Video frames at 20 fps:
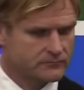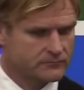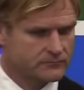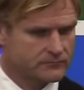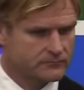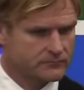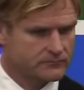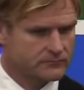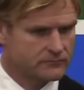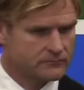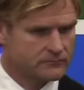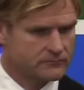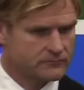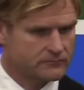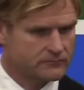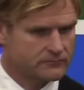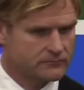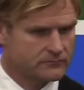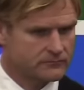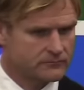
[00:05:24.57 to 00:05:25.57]

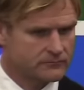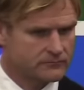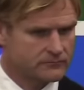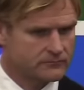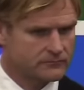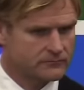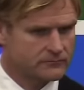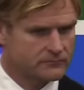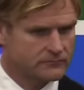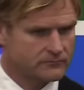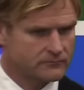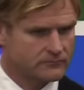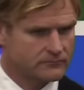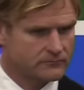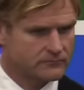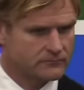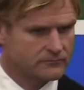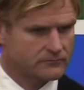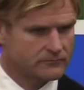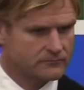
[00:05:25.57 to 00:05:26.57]

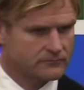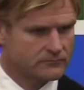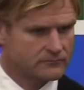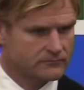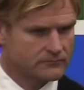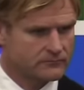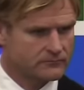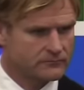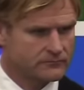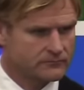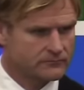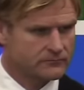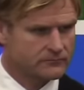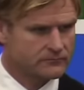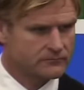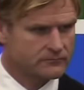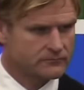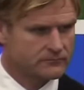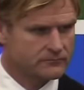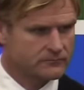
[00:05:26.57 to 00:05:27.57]

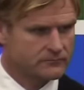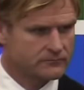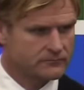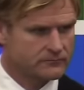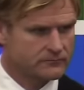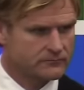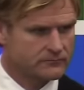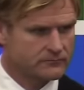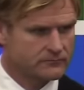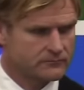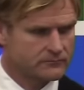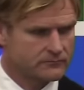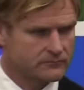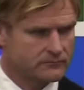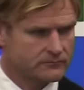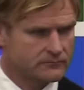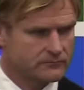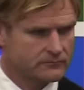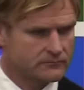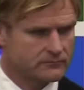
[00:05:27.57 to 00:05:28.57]

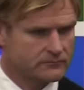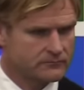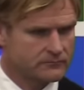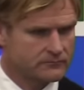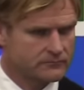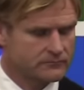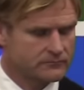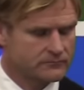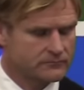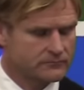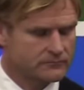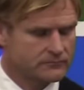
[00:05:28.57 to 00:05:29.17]
The person shown says nothing.